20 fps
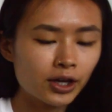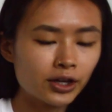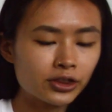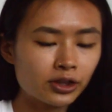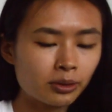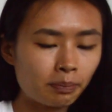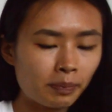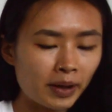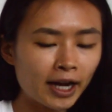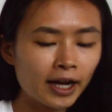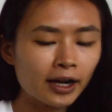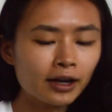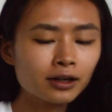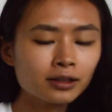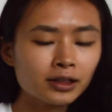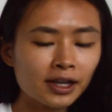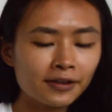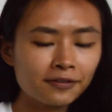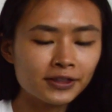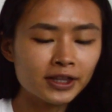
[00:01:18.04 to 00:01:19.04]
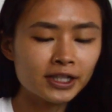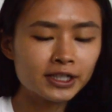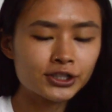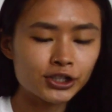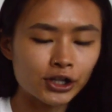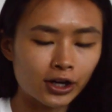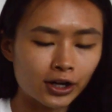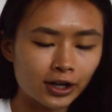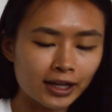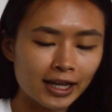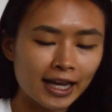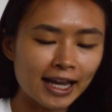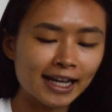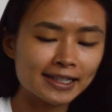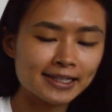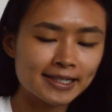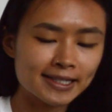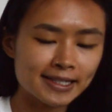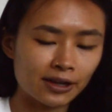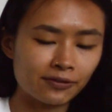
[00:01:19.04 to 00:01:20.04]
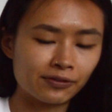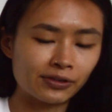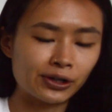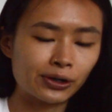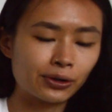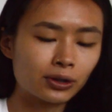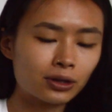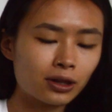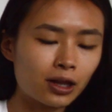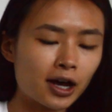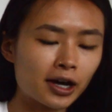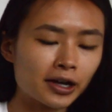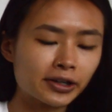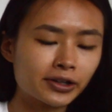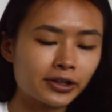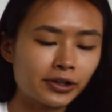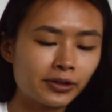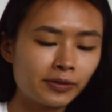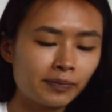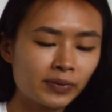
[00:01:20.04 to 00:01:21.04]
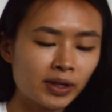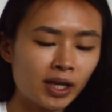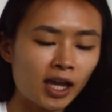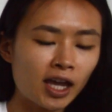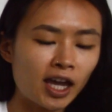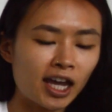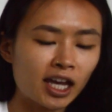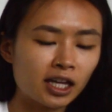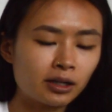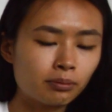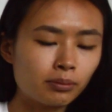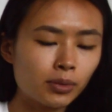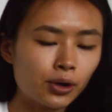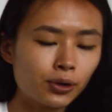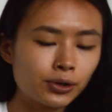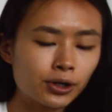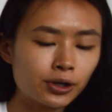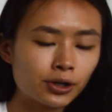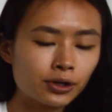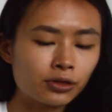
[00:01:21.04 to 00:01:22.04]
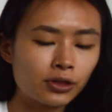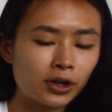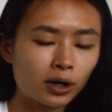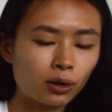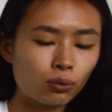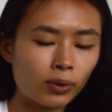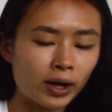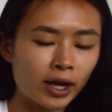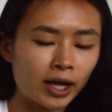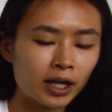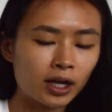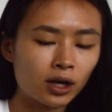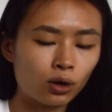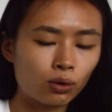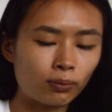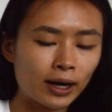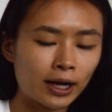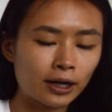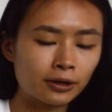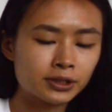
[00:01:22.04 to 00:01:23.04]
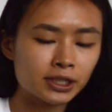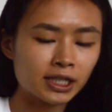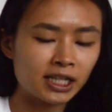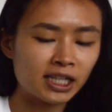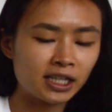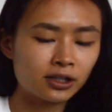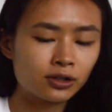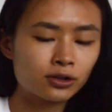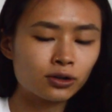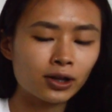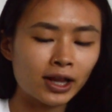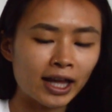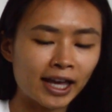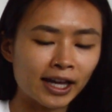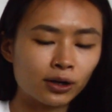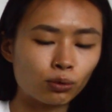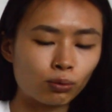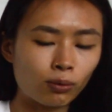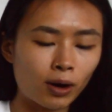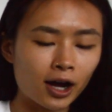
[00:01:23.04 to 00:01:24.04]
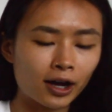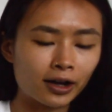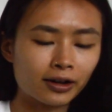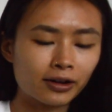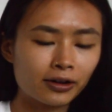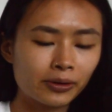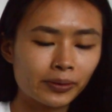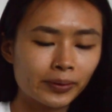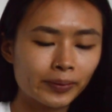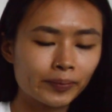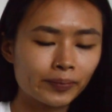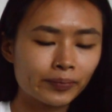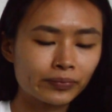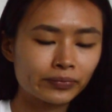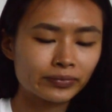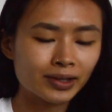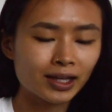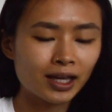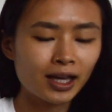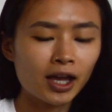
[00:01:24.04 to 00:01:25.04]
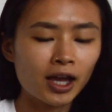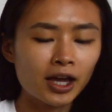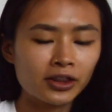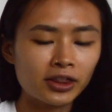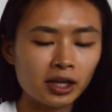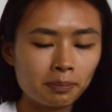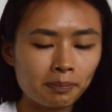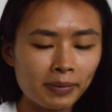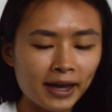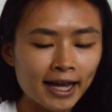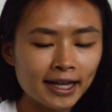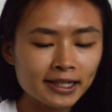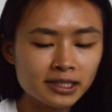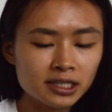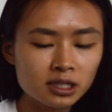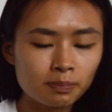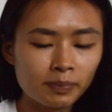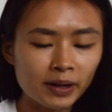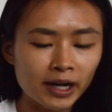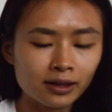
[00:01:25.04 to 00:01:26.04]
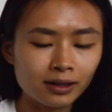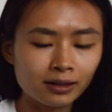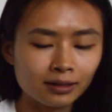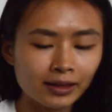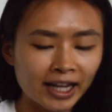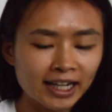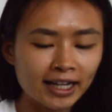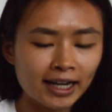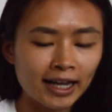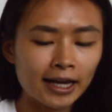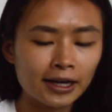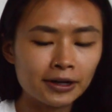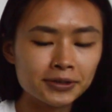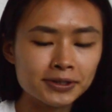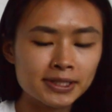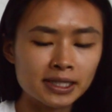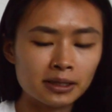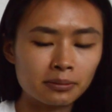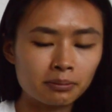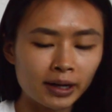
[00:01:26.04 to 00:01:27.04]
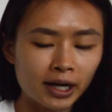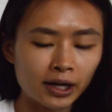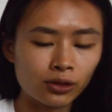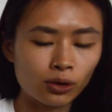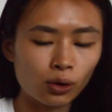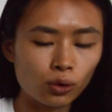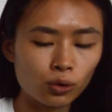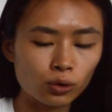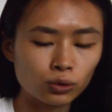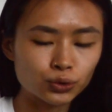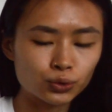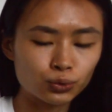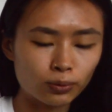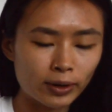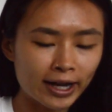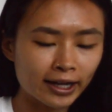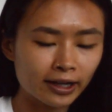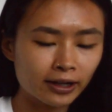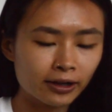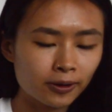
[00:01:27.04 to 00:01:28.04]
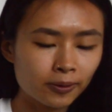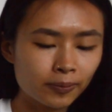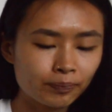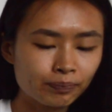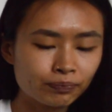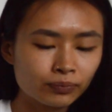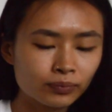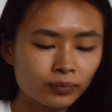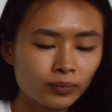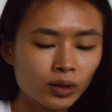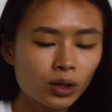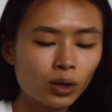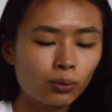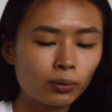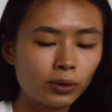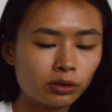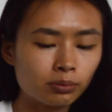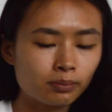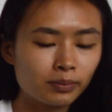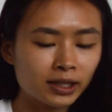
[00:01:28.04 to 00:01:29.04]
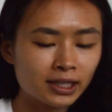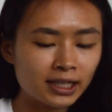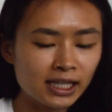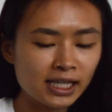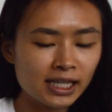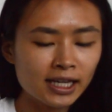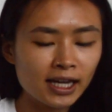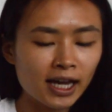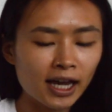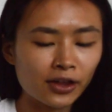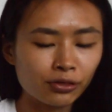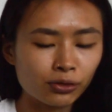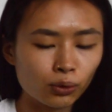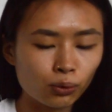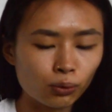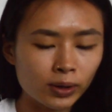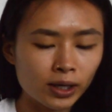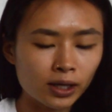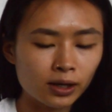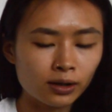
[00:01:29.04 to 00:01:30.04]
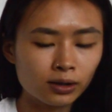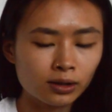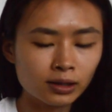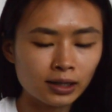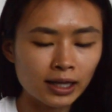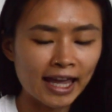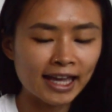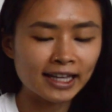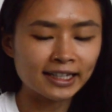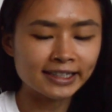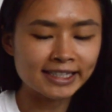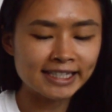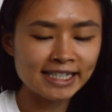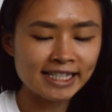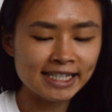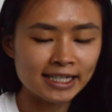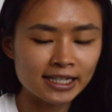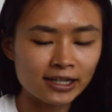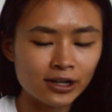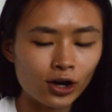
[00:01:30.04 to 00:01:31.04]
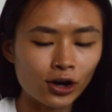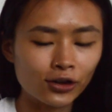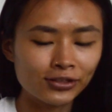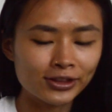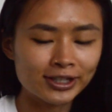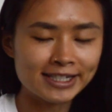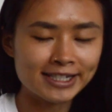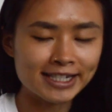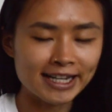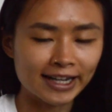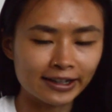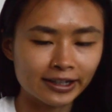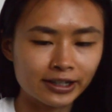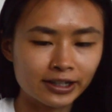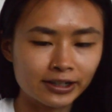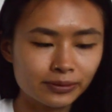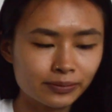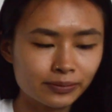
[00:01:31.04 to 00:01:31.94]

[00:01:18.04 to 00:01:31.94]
The pair left the dock at 7 o'clock and motored their way around Eagle Egg Rock. They passed by the lighthouse and by the old wreck, with Magee at the wheel and Dee on the deck.